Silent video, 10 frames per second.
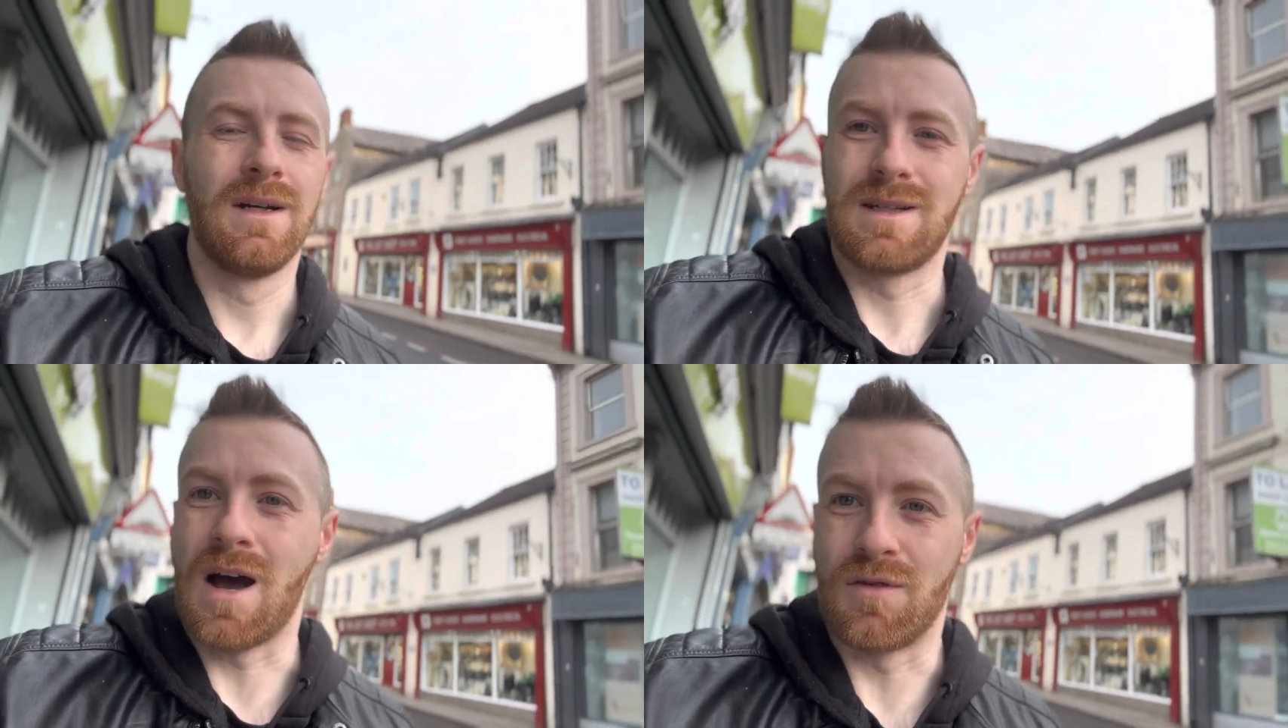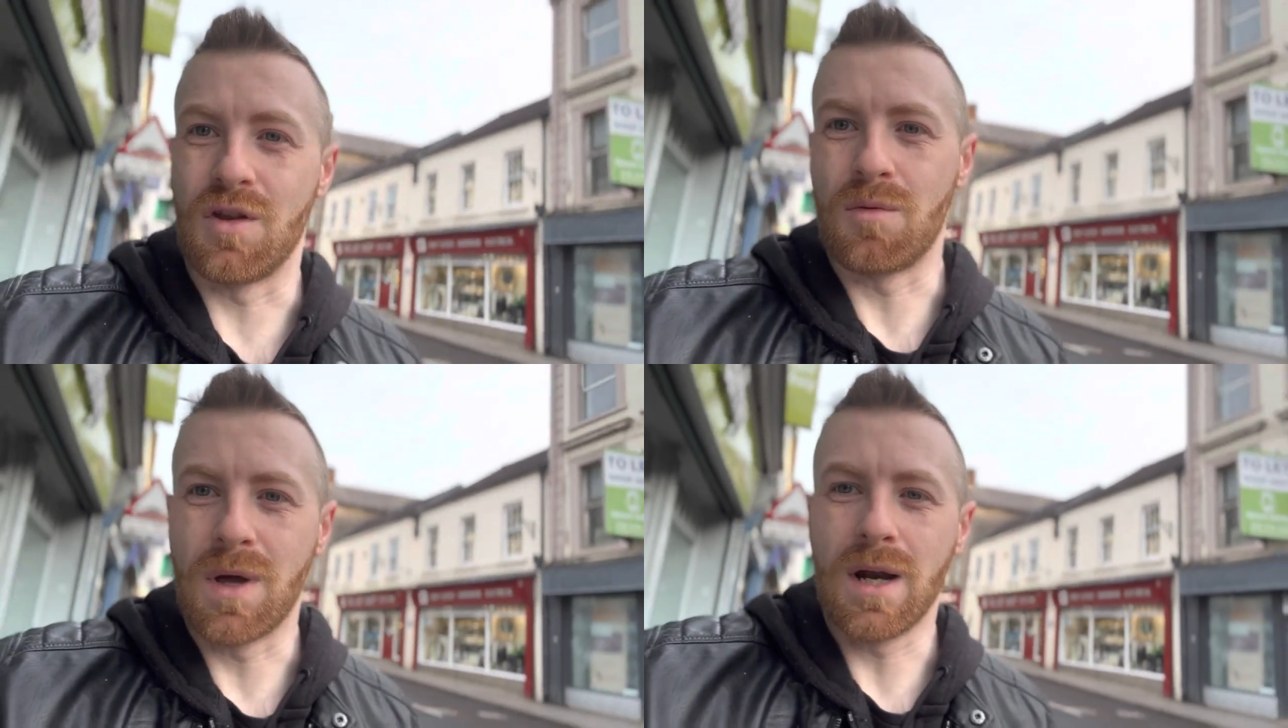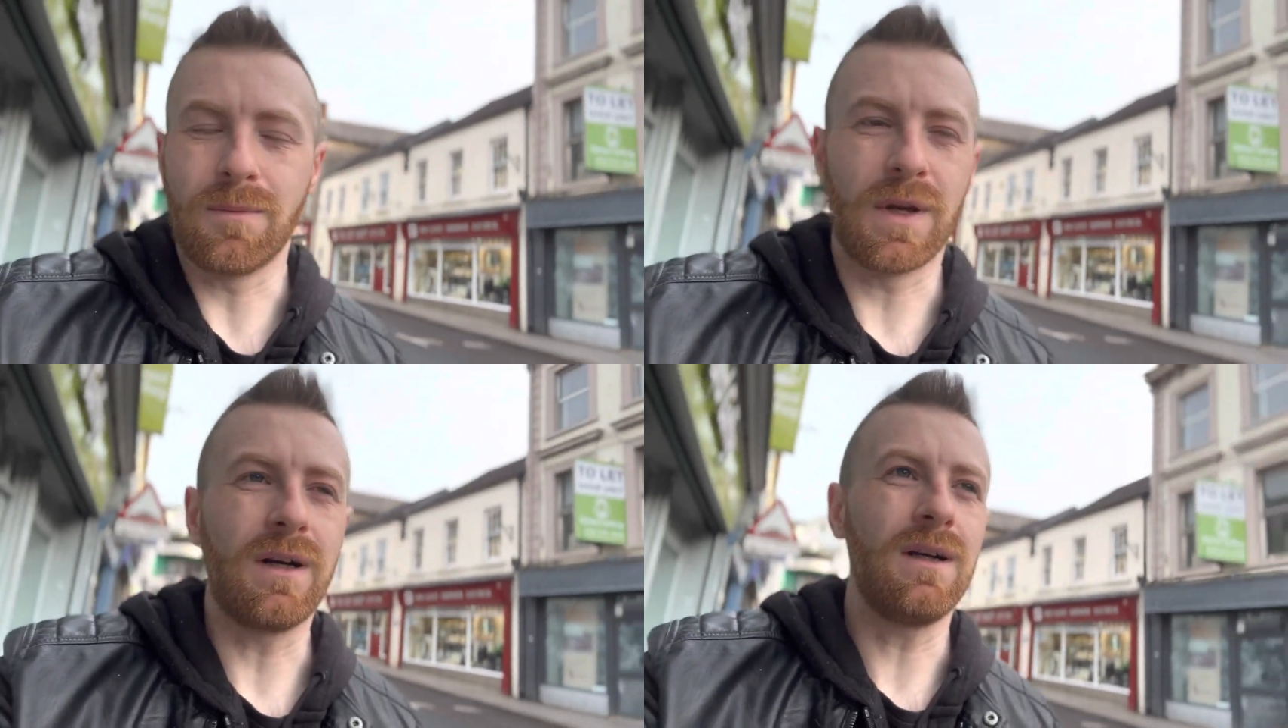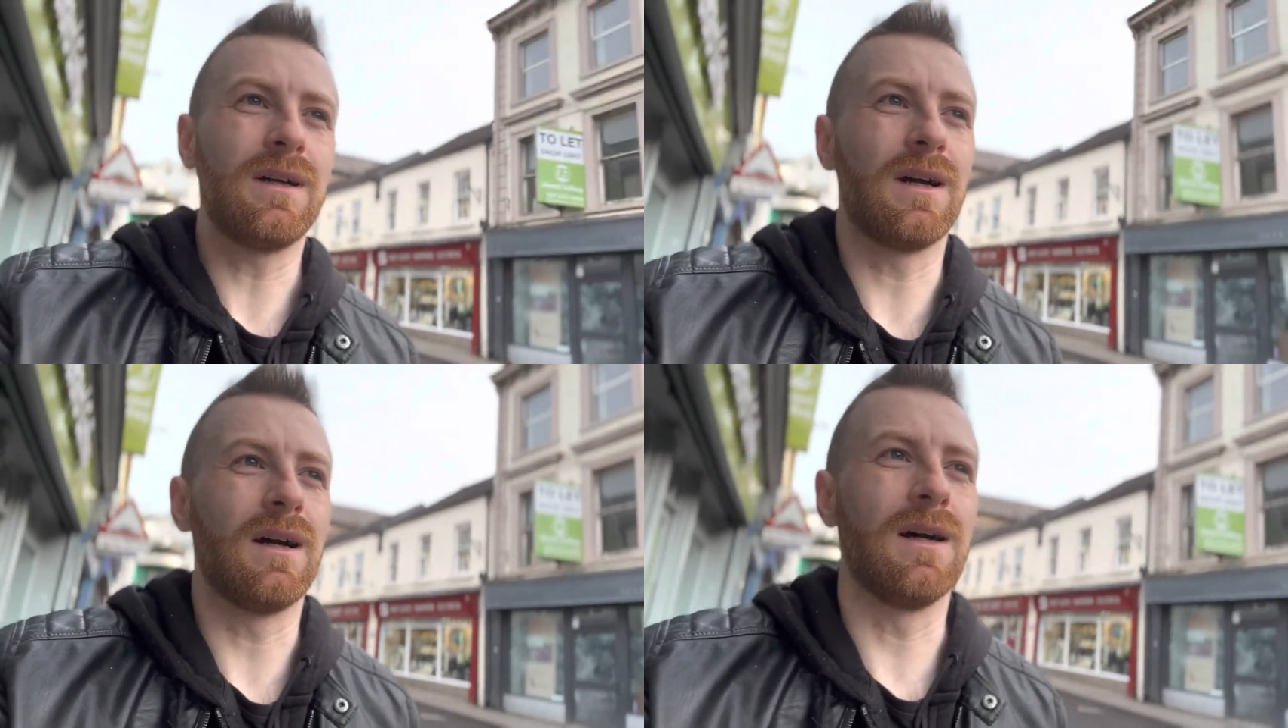to have another bit up there.
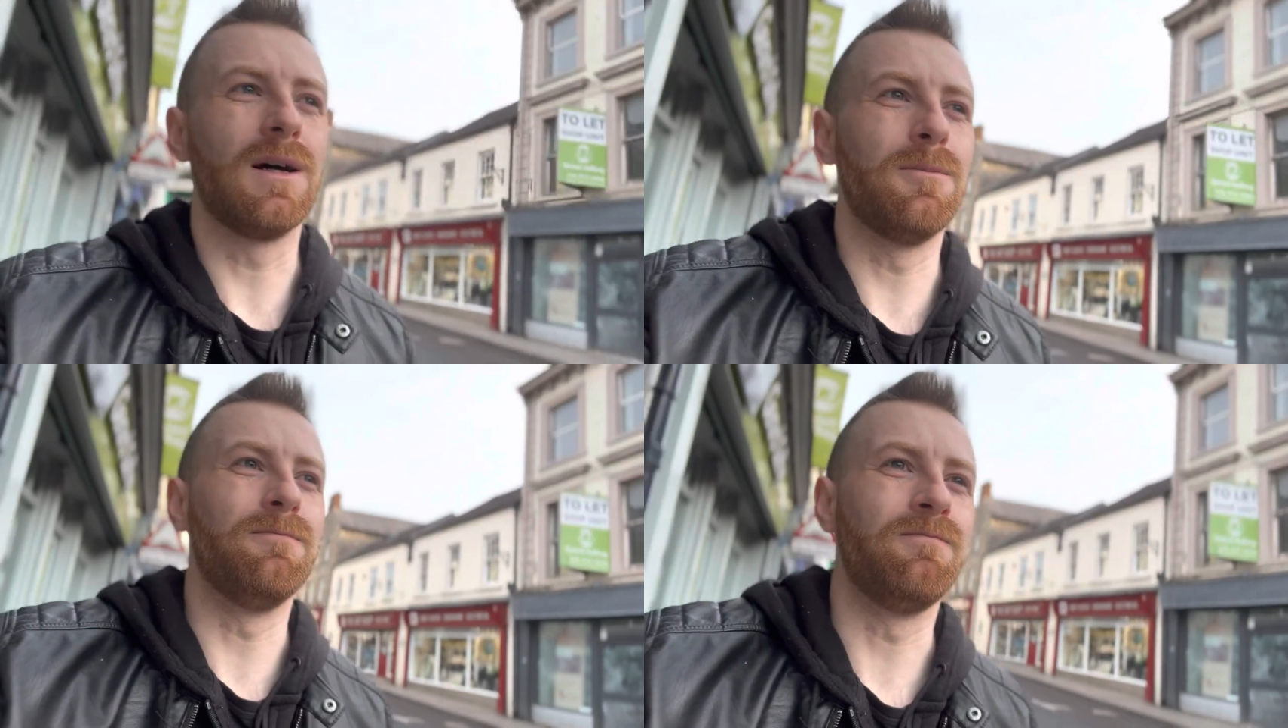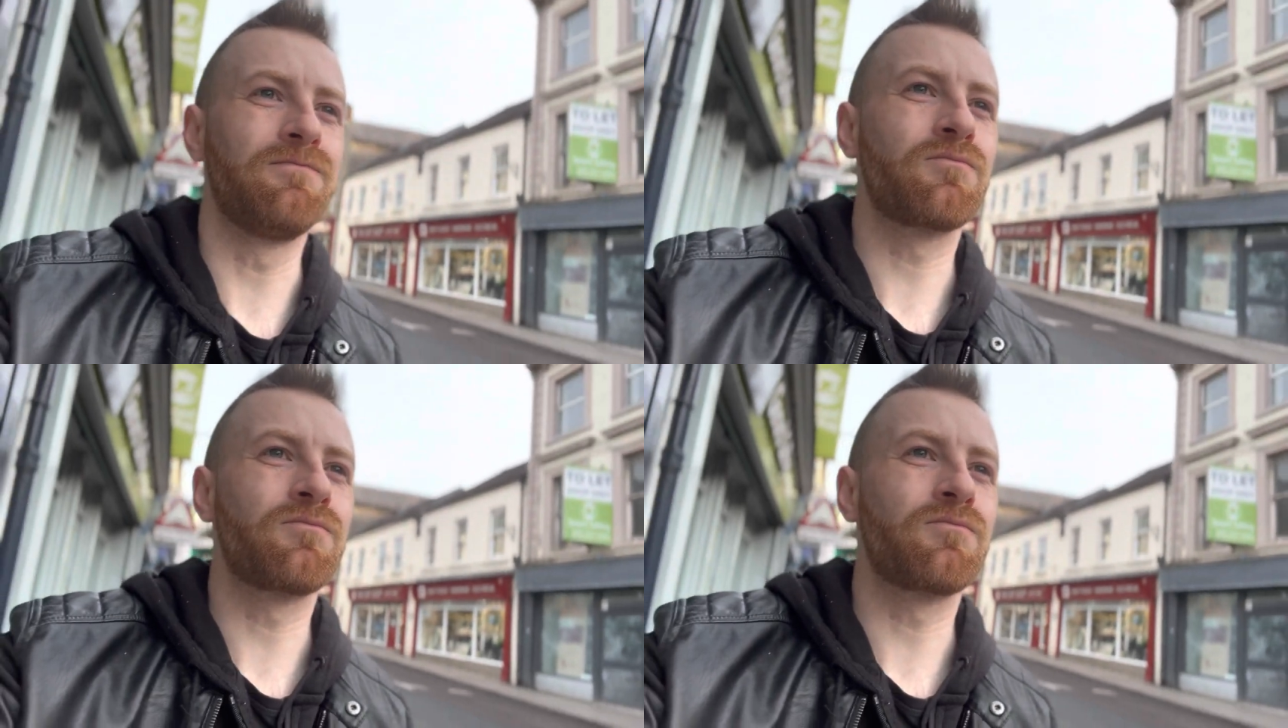Um,